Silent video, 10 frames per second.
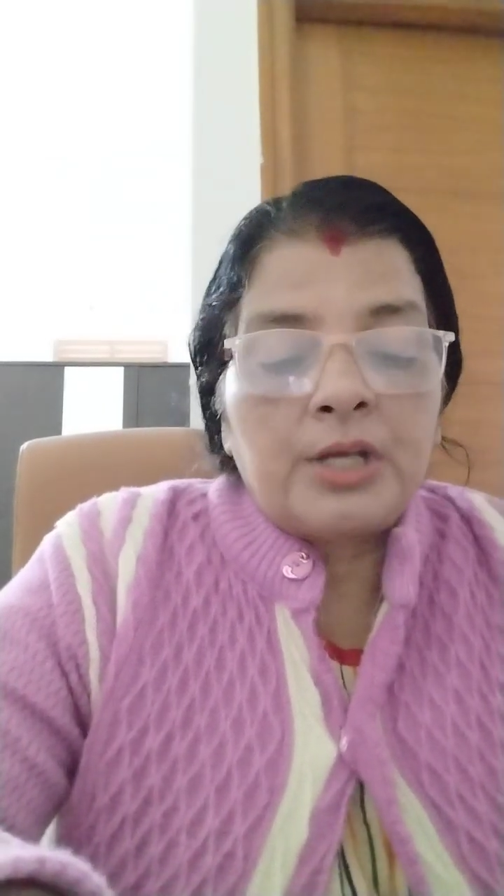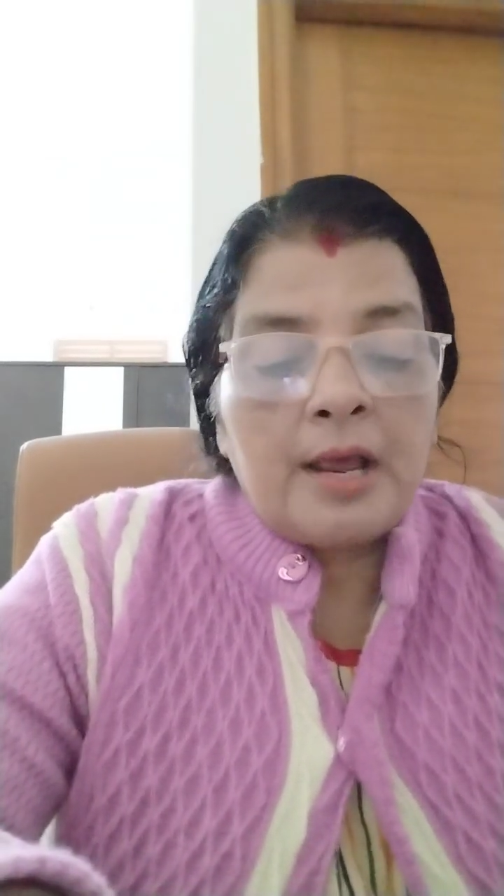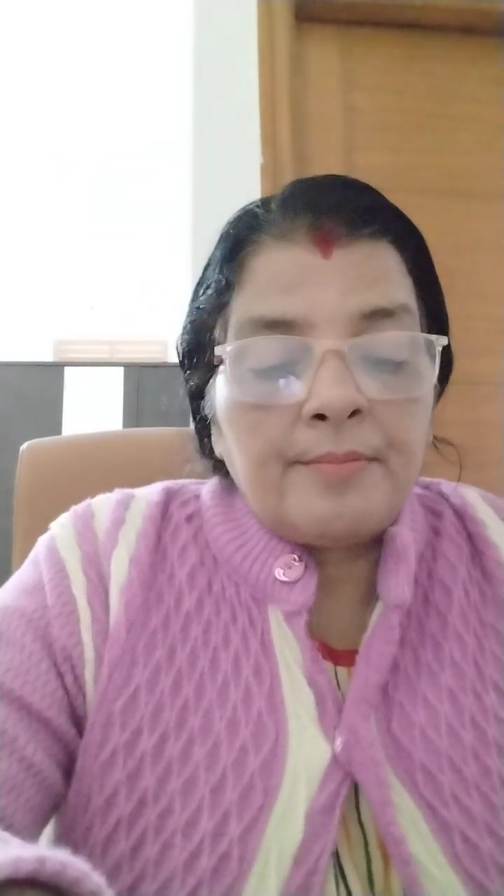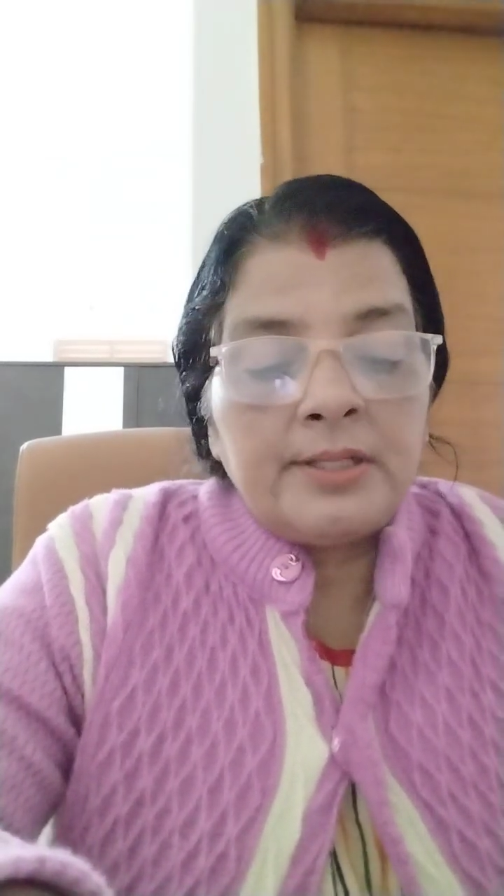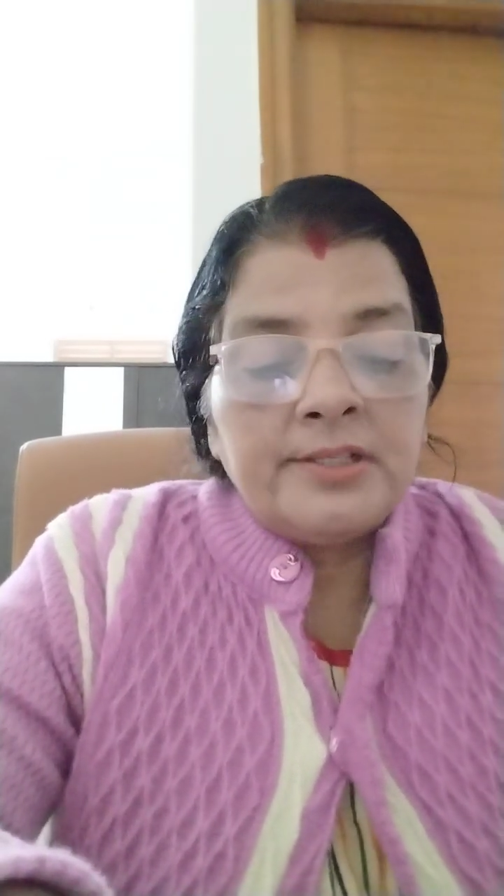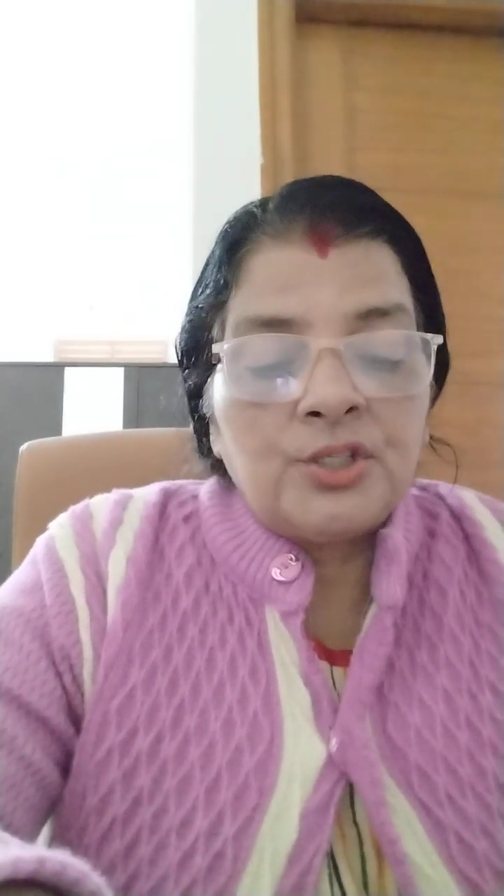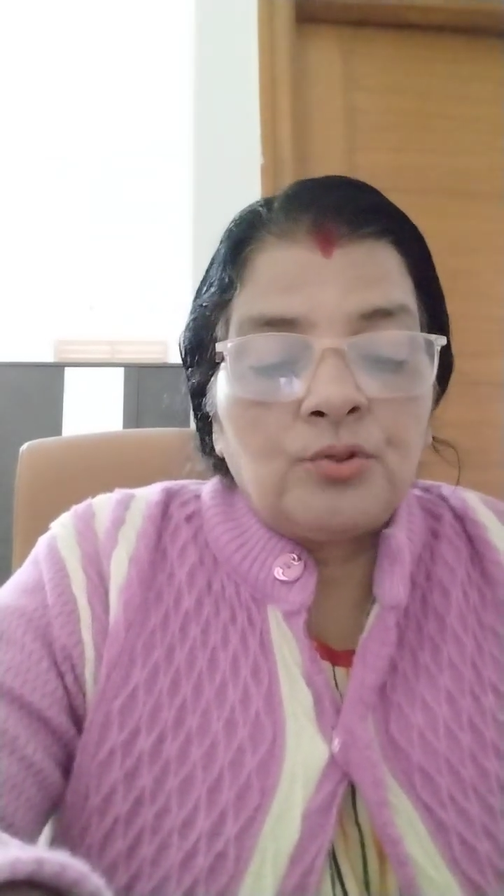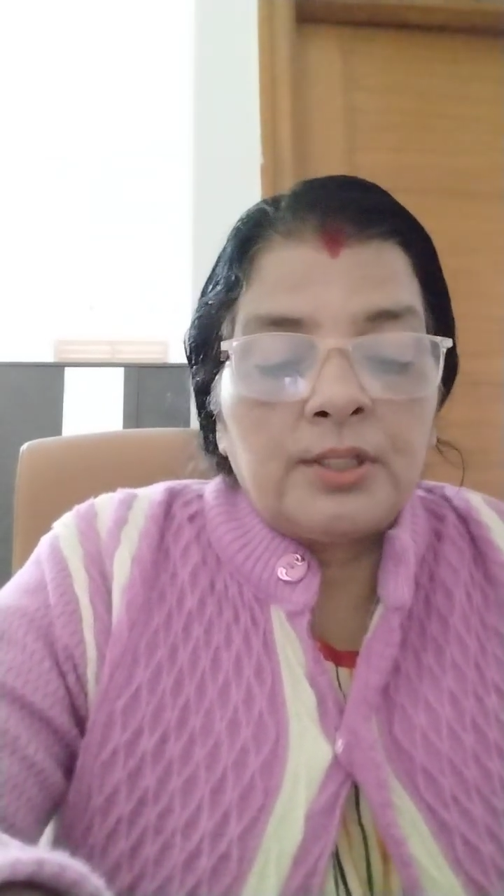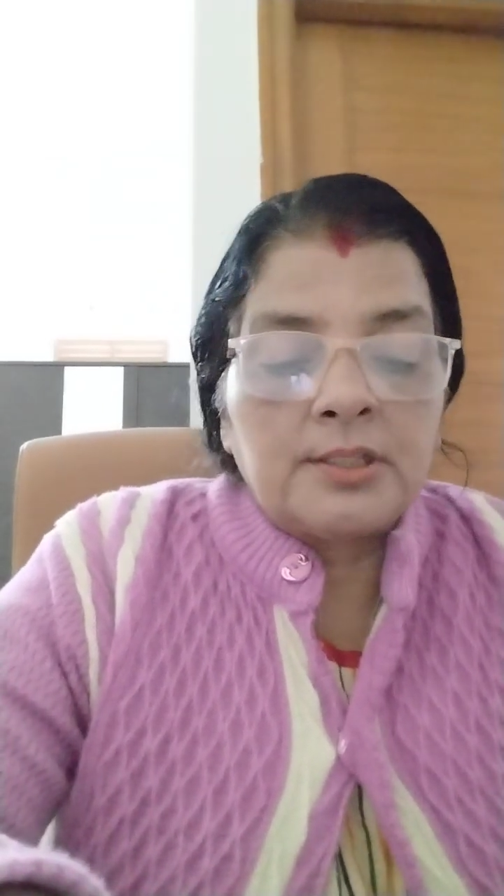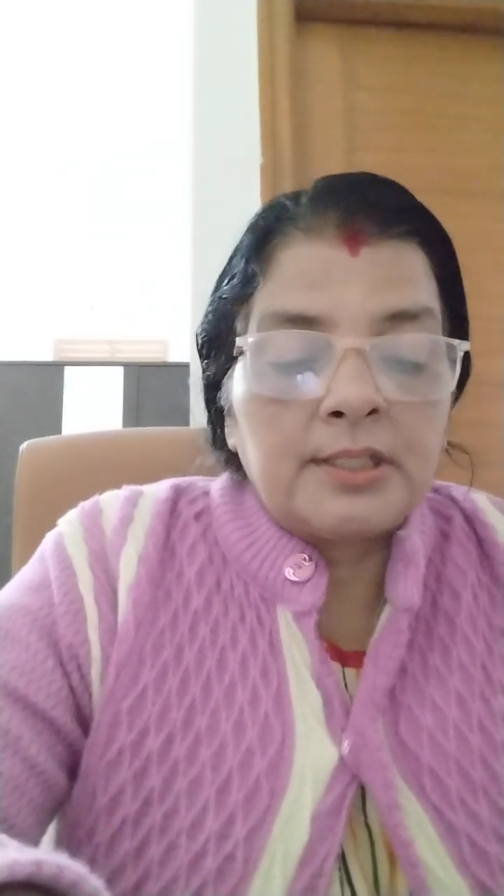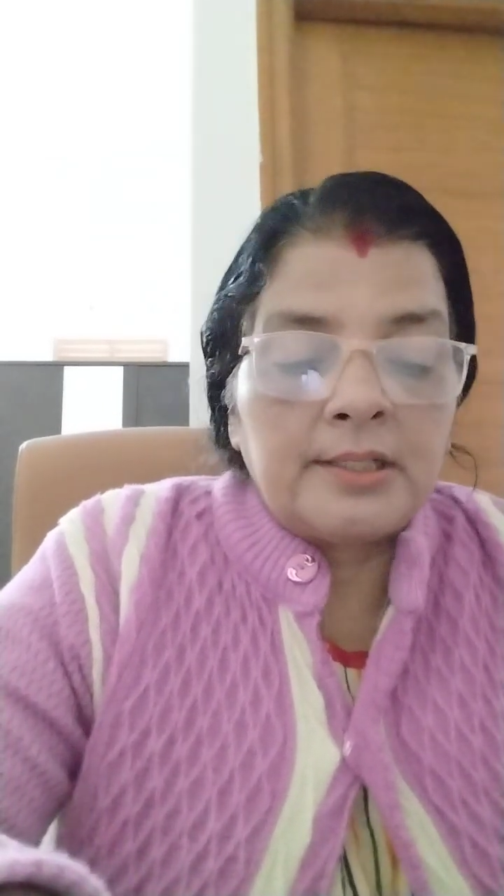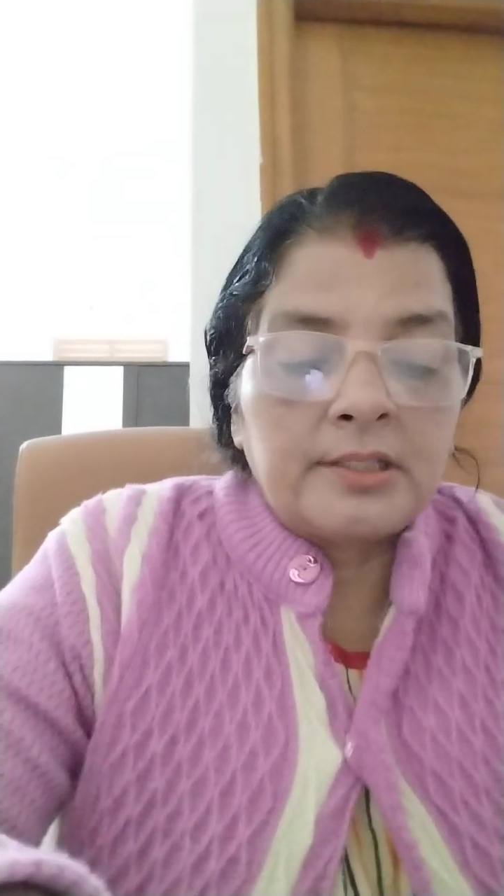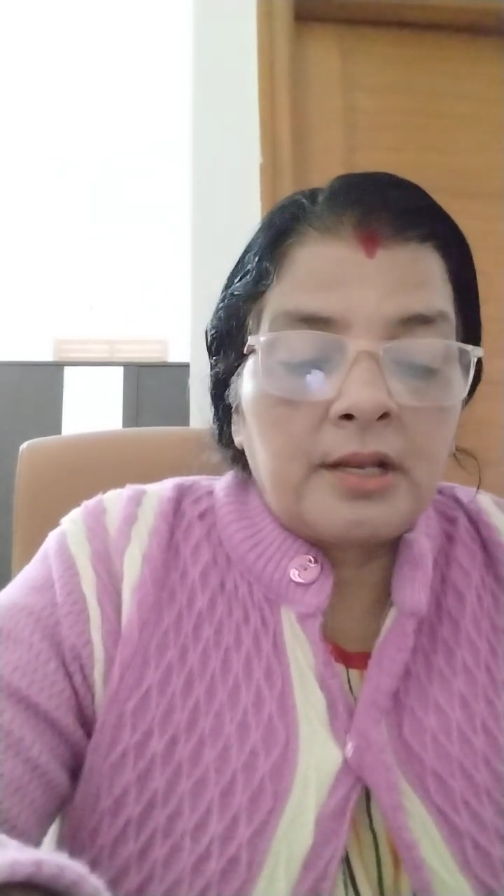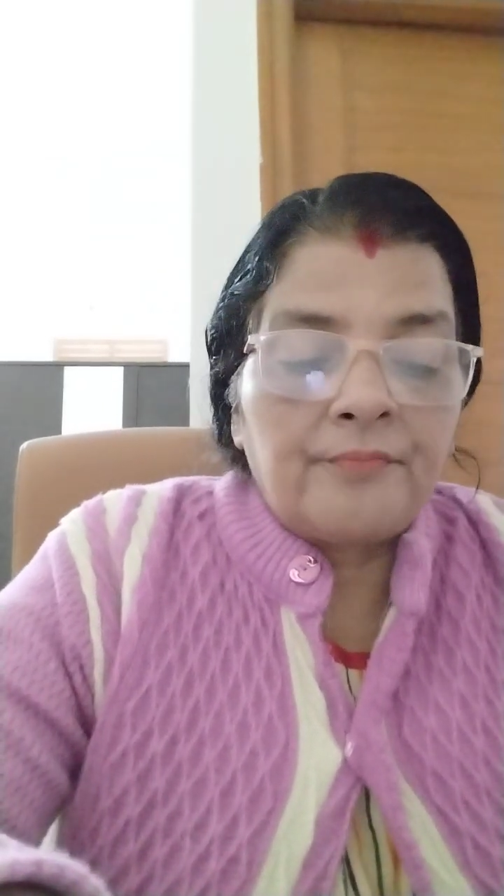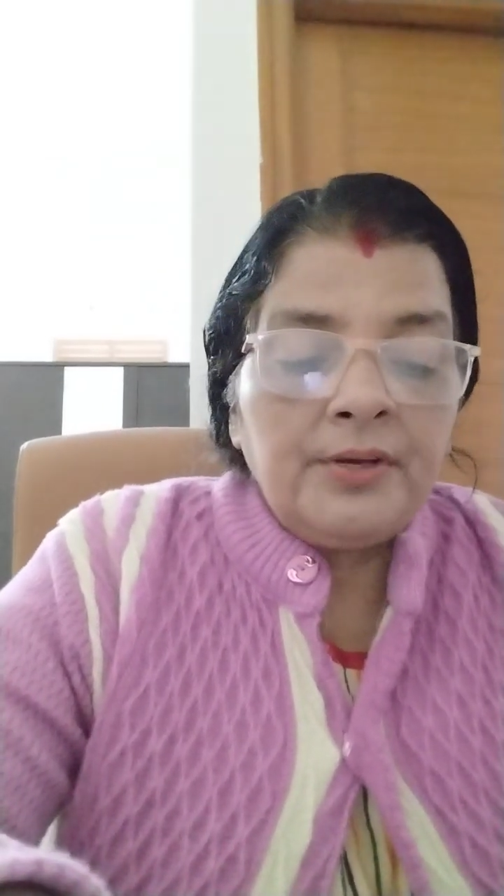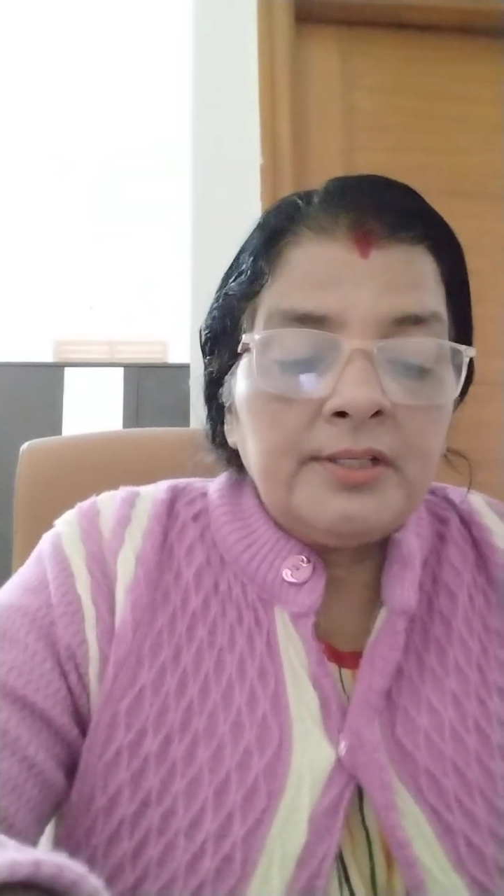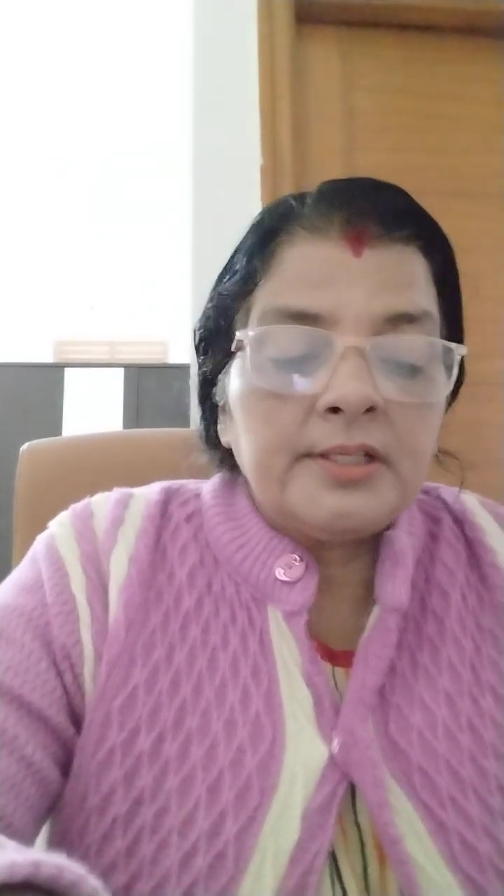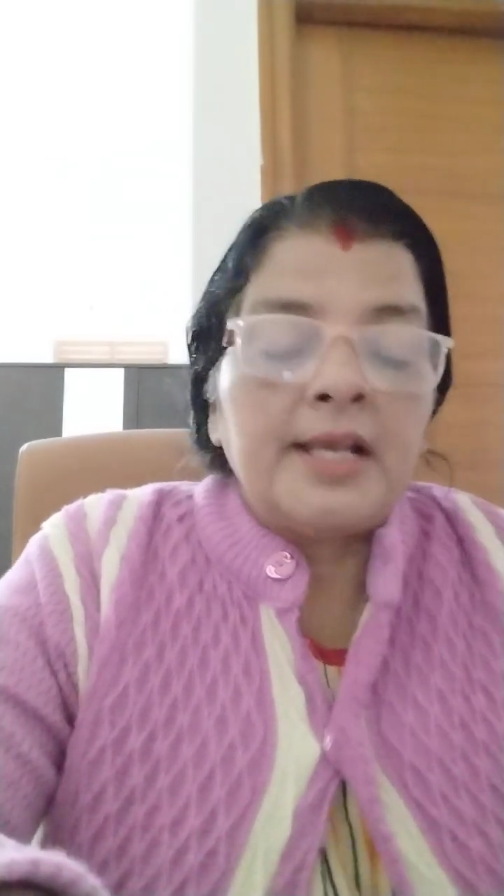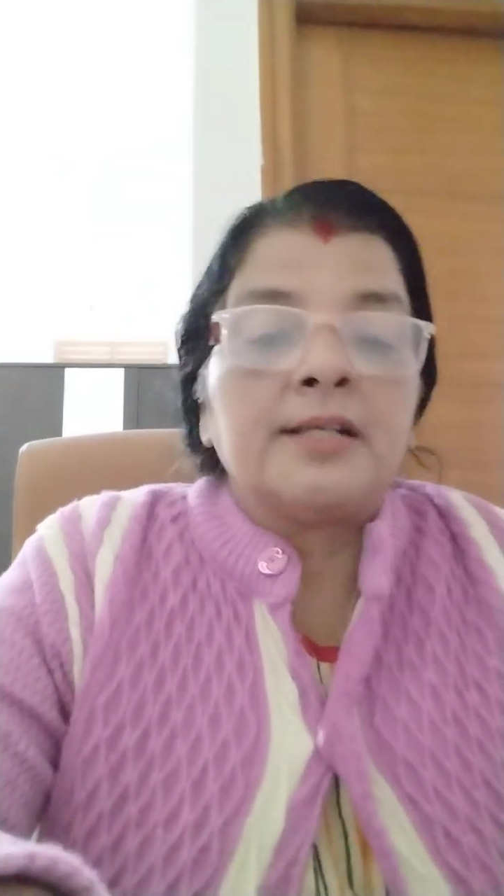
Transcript: travels to the cell surface